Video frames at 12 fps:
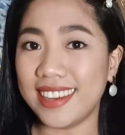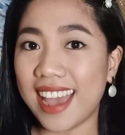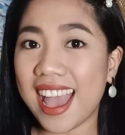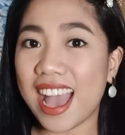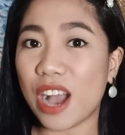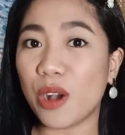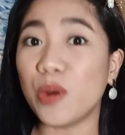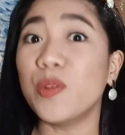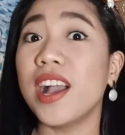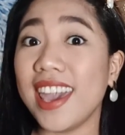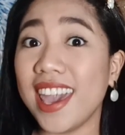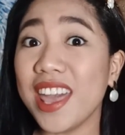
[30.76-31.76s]
Now,
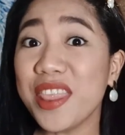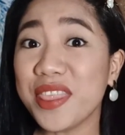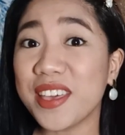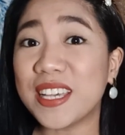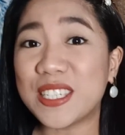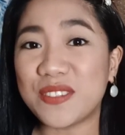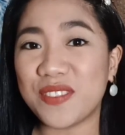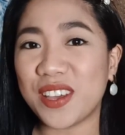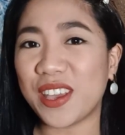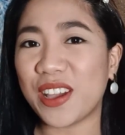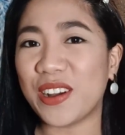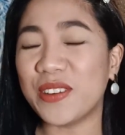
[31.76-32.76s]
in this
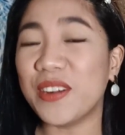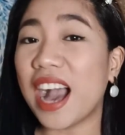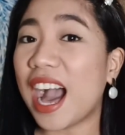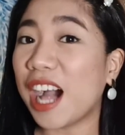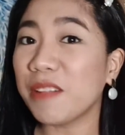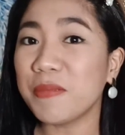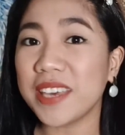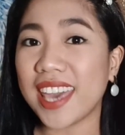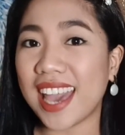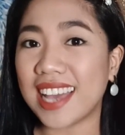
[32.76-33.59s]
video, I'll be